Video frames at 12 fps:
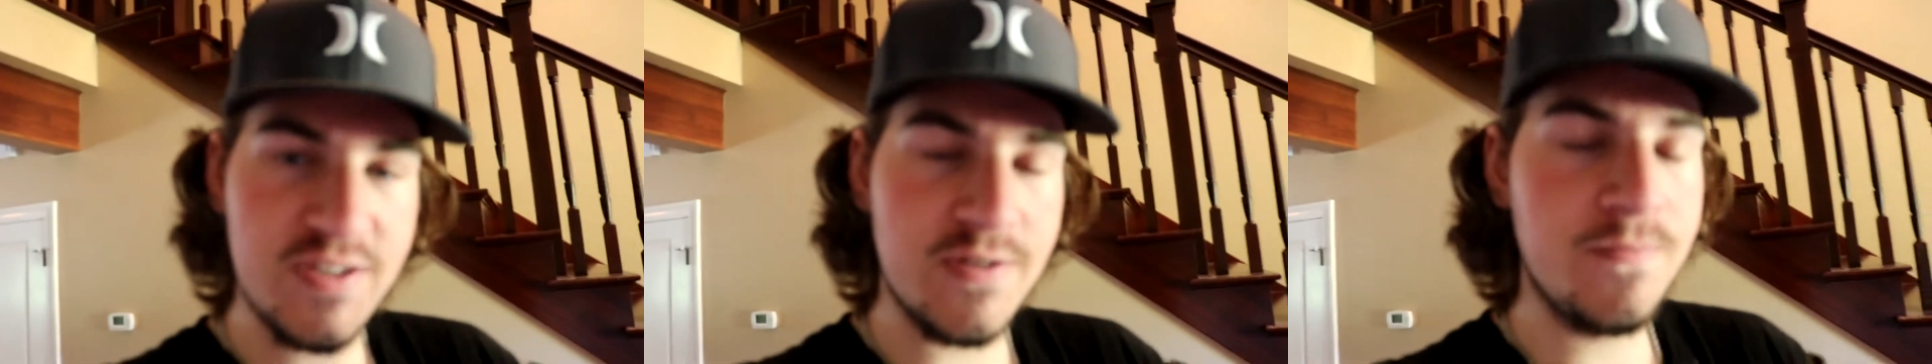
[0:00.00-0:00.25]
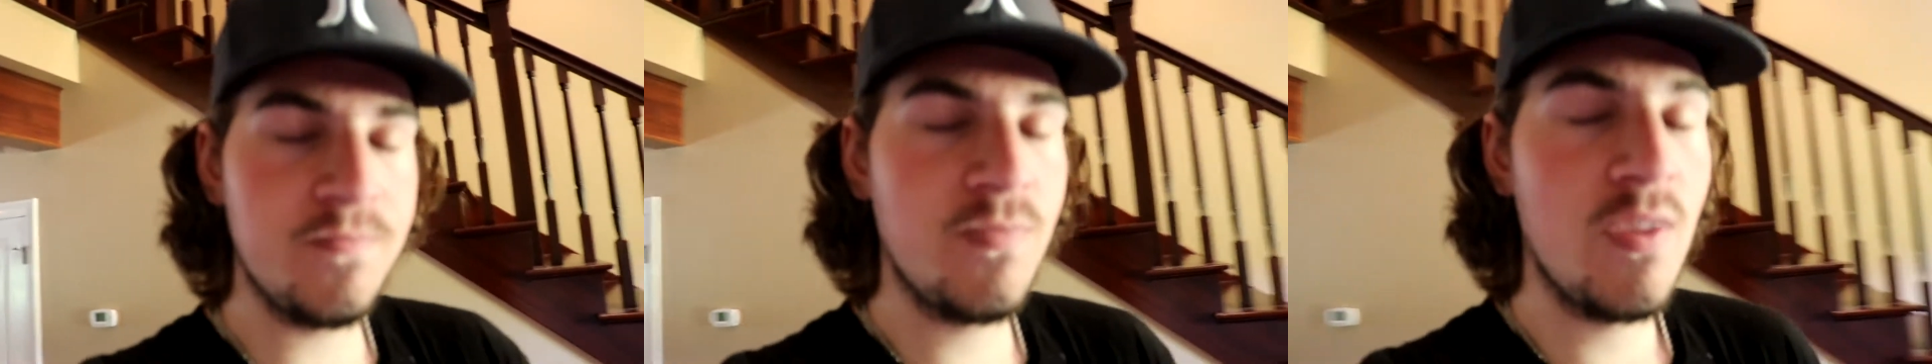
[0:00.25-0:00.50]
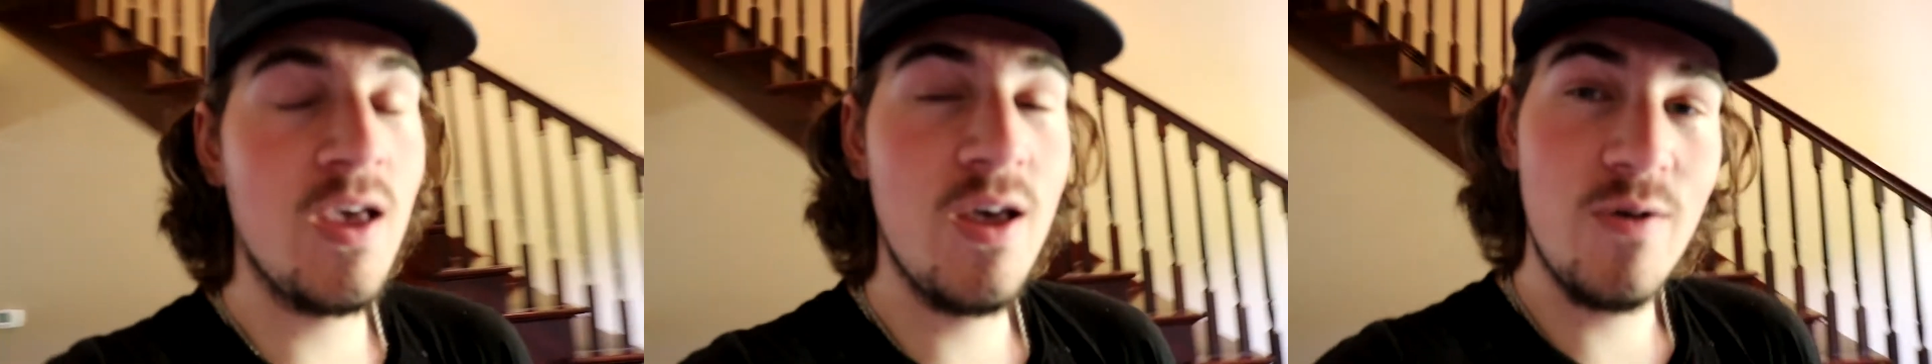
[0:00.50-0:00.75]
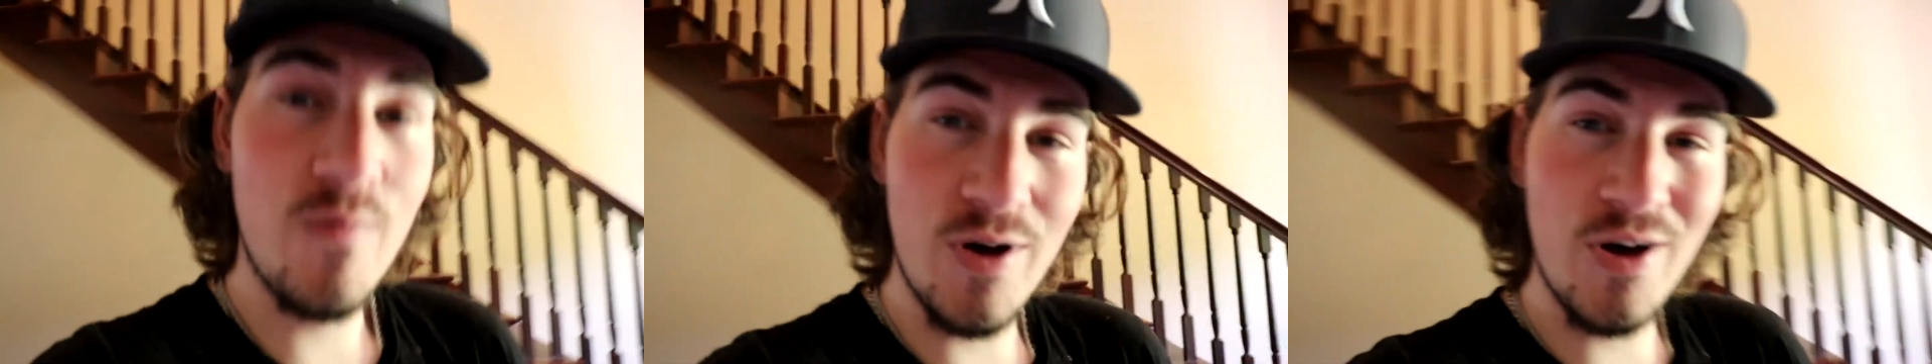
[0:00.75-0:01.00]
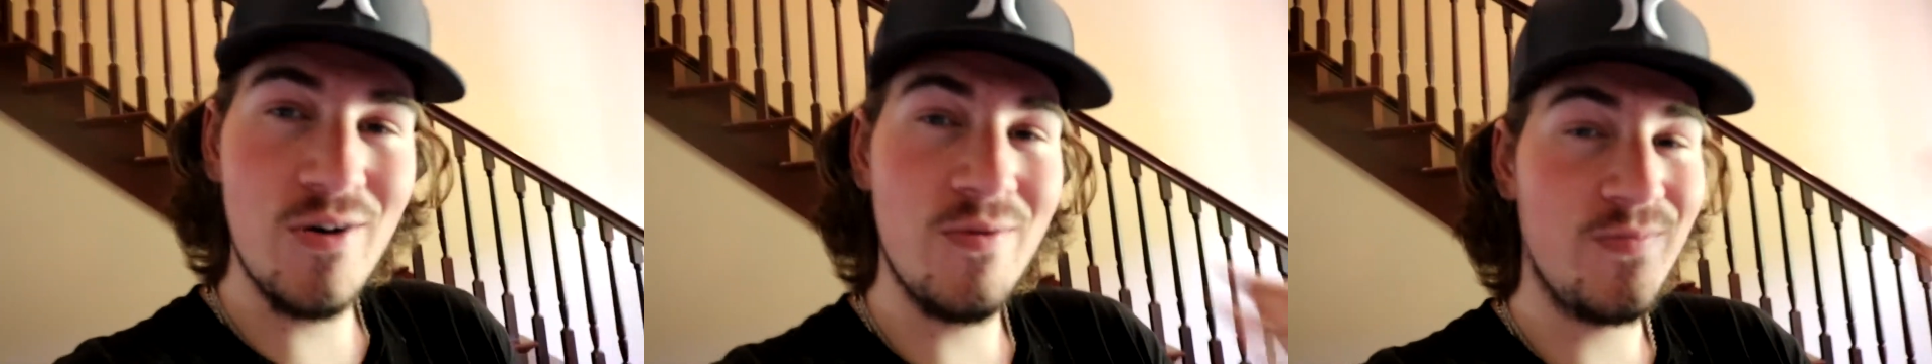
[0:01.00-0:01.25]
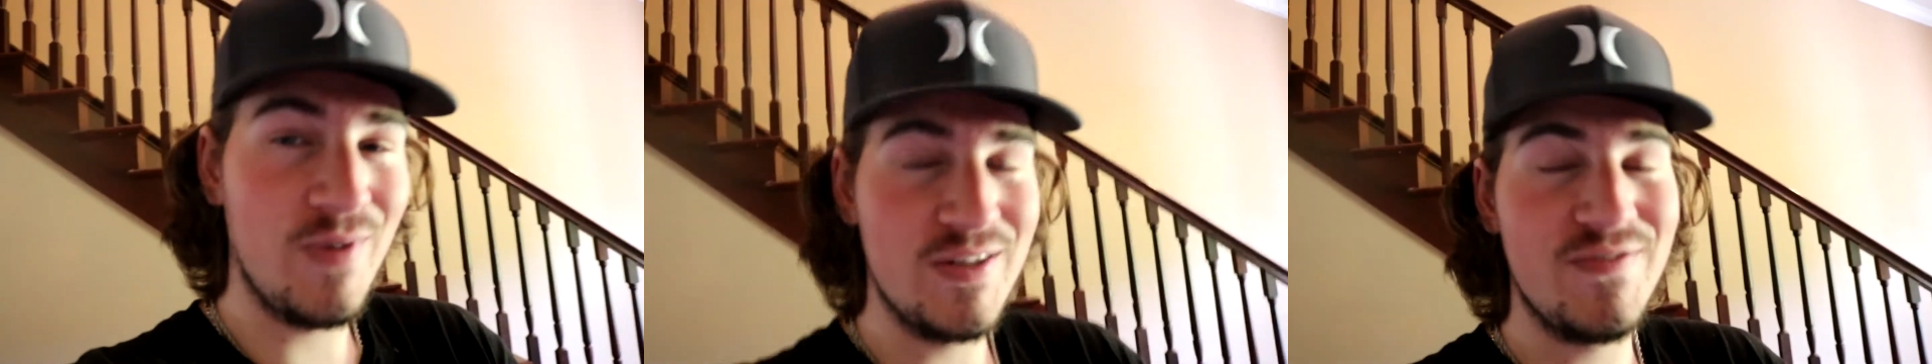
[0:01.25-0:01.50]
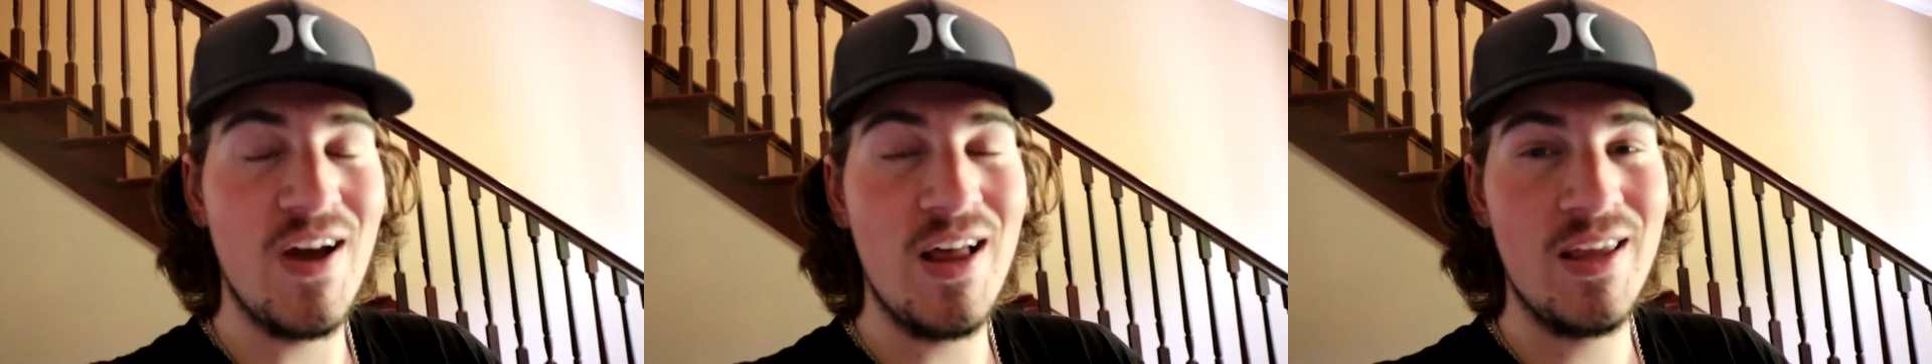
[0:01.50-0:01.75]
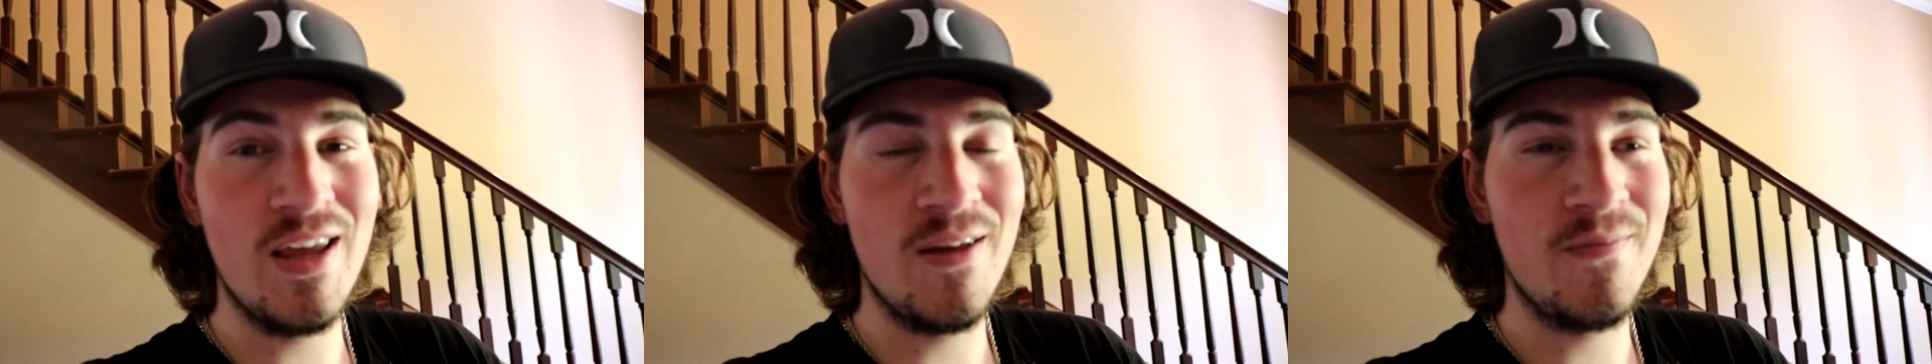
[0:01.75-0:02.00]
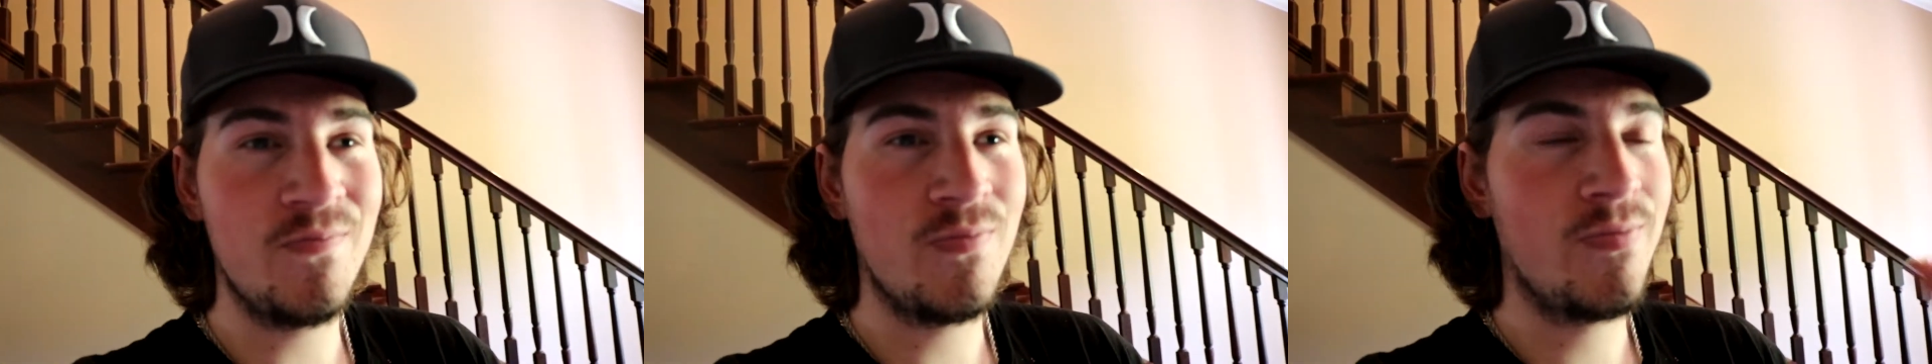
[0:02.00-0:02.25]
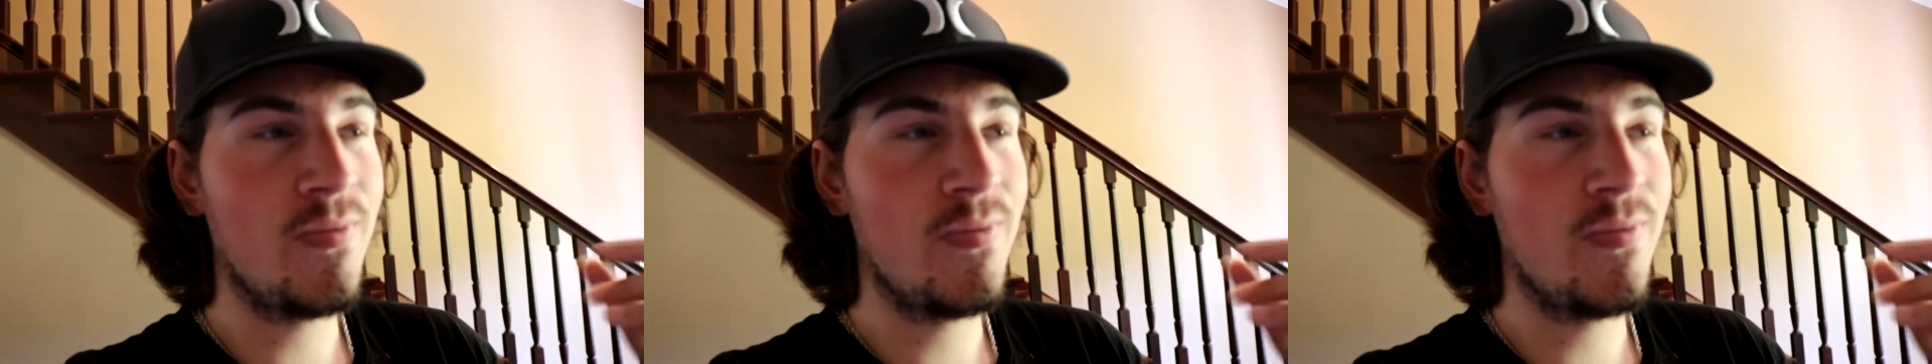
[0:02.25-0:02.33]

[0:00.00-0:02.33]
them? Well, it's finally in.